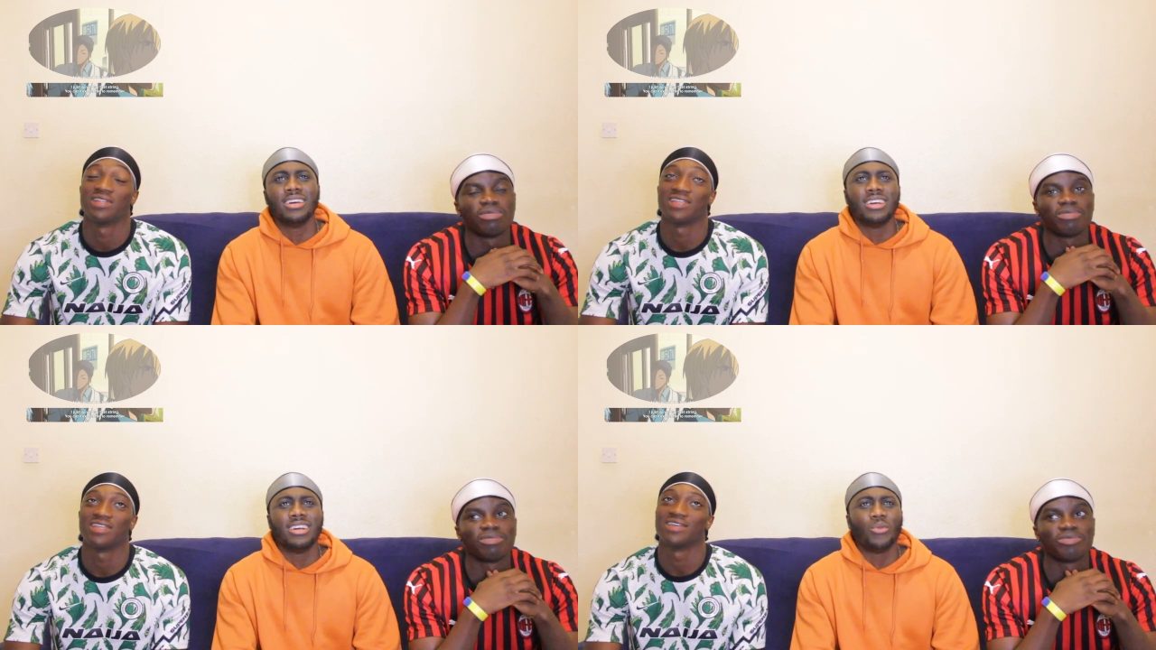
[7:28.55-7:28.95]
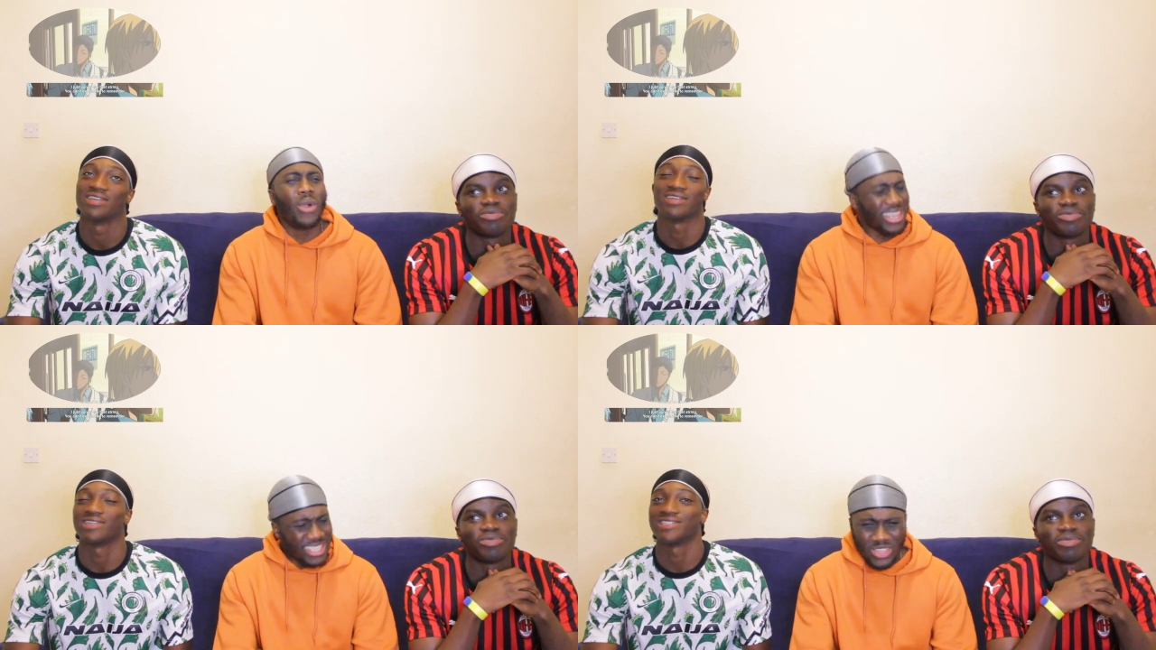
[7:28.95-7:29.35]
Speaker 1: Yeah.
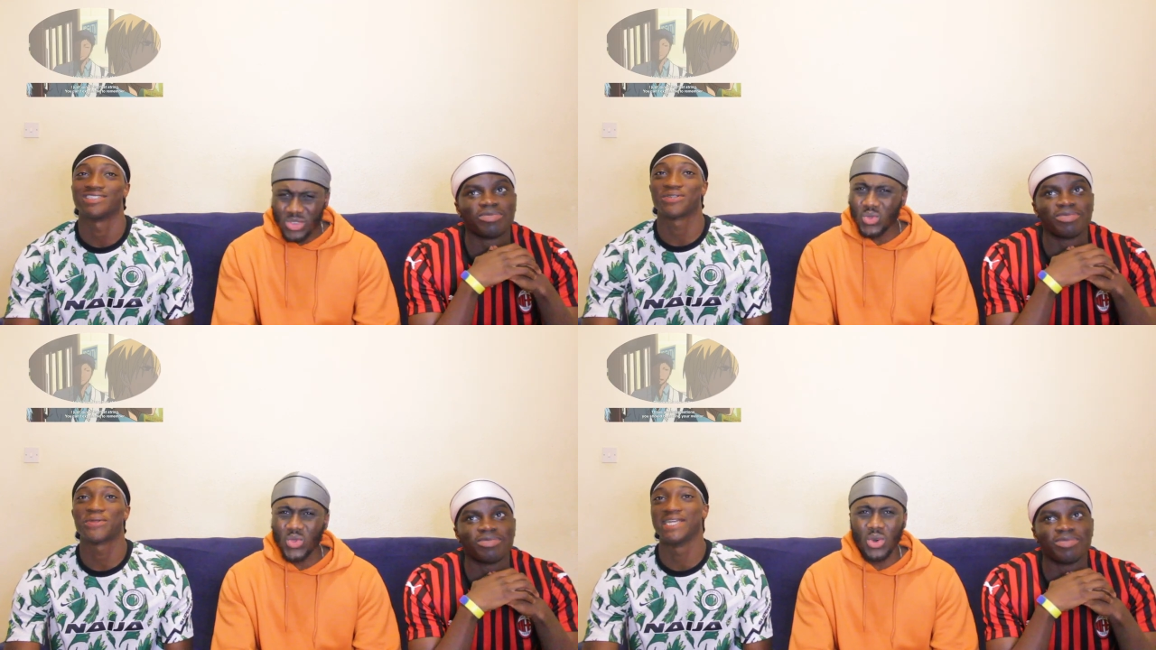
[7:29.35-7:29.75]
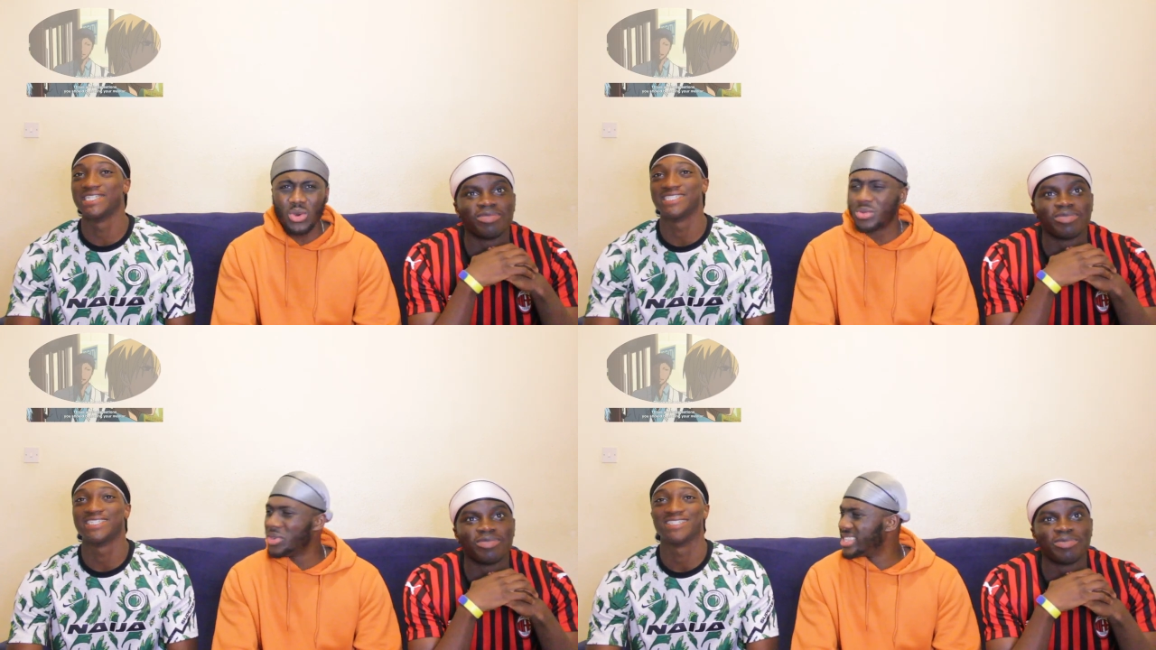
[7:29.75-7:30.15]
Why is he so it's tall?
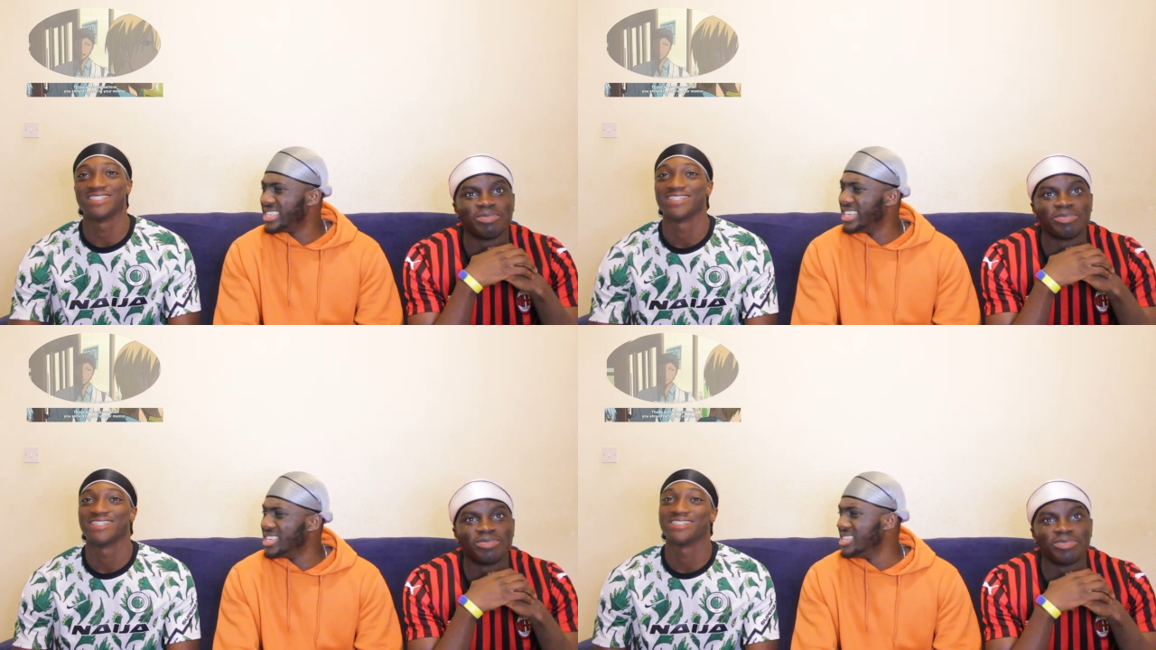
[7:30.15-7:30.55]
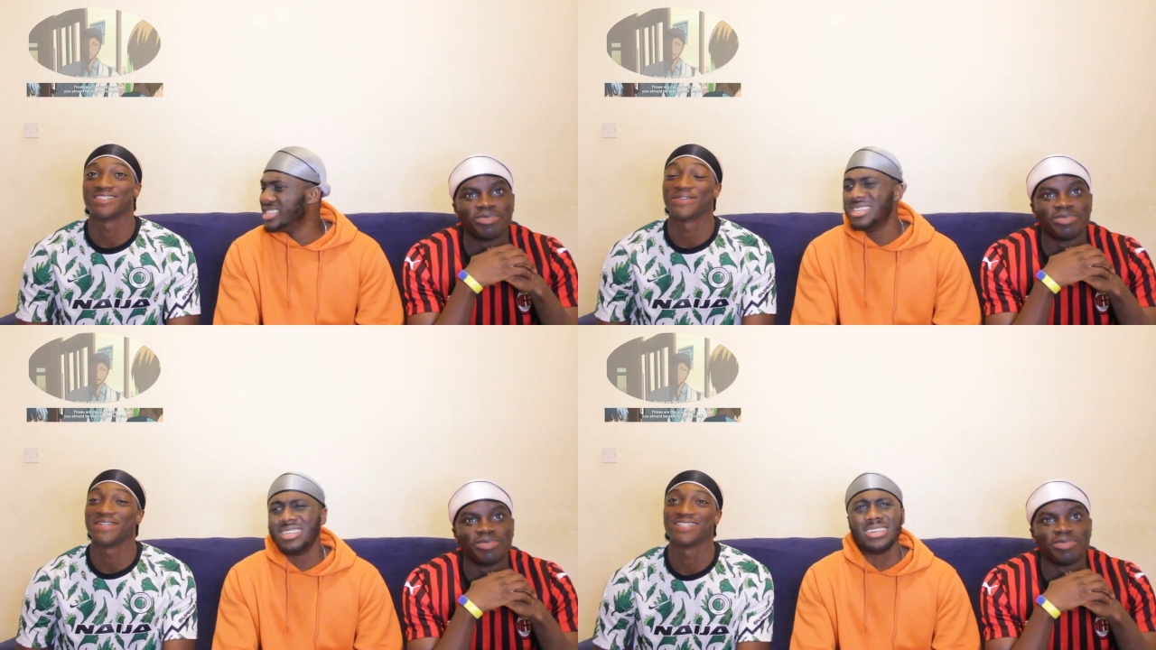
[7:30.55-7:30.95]
Crazy. What the hell? It's
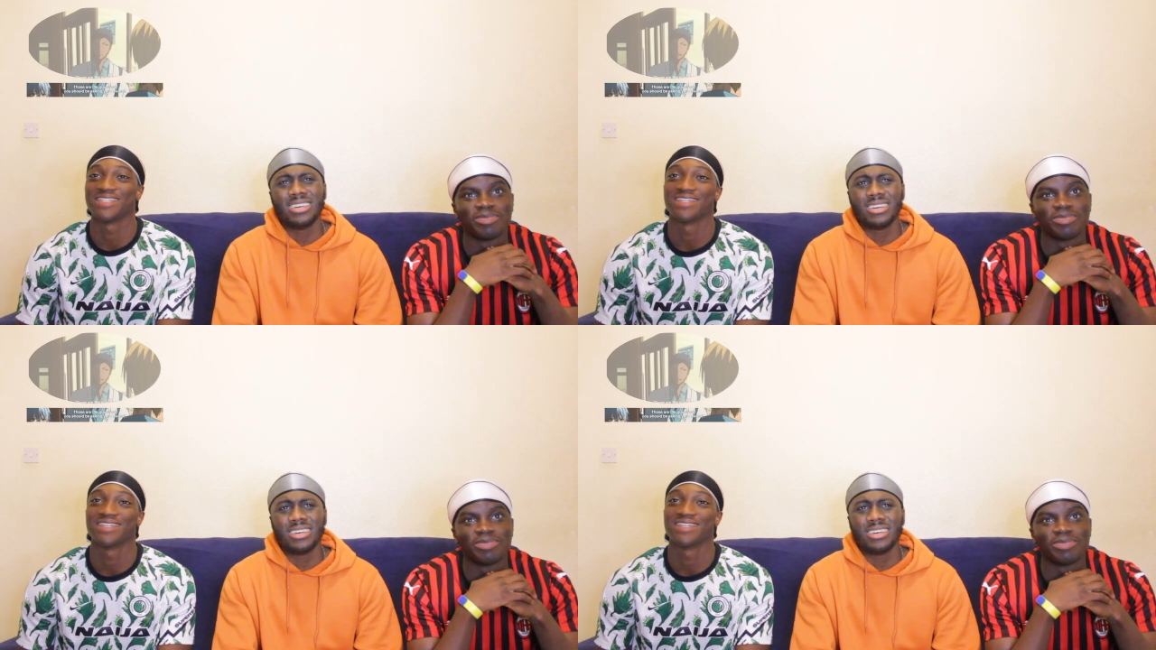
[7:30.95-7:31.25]
crazy.